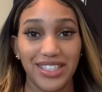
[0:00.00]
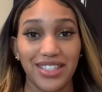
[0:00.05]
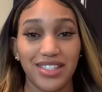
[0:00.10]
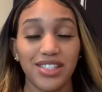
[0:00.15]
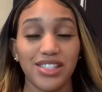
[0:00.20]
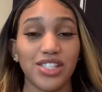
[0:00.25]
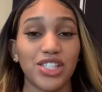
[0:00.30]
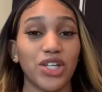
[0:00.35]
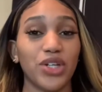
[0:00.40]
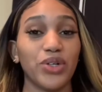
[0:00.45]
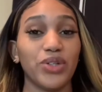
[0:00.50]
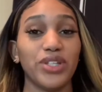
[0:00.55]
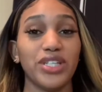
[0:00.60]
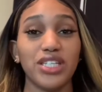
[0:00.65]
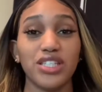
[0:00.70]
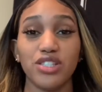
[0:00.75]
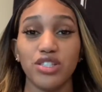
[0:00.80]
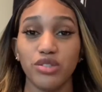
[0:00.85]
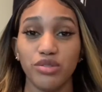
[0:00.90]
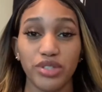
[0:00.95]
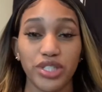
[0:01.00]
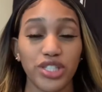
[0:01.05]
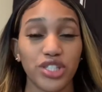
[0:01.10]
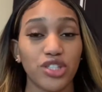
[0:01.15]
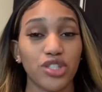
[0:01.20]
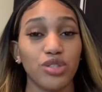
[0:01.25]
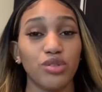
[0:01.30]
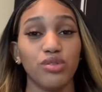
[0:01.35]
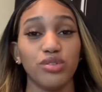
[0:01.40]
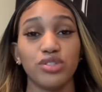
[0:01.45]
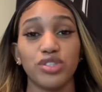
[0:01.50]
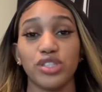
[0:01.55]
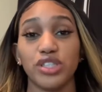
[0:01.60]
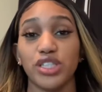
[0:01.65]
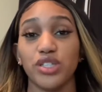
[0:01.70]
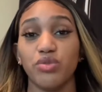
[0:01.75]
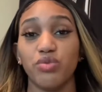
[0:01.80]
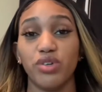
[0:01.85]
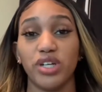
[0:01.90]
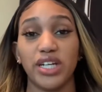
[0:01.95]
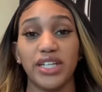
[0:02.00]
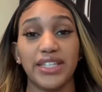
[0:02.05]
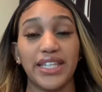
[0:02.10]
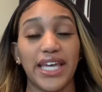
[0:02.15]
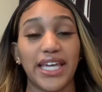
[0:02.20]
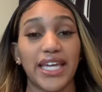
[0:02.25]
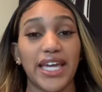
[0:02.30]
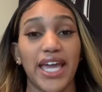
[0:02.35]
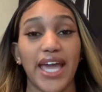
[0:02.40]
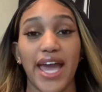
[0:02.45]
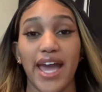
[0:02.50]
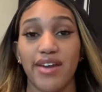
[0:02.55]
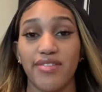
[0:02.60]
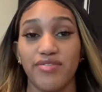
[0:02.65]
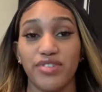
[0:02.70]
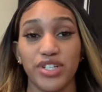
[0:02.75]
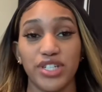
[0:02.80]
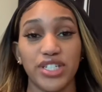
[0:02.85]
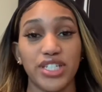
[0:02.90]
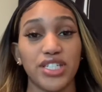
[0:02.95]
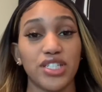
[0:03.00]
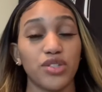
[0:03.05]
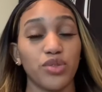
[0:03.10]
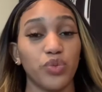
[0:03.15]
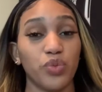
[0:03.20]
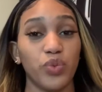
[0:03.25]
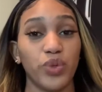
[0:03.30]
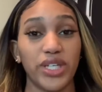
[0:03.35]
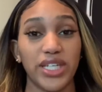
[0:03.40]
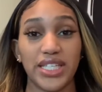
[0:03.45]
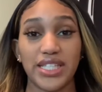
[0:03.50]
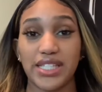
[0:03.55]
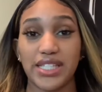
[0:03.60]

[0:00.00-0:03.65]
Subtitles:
So these units usually run like an average wig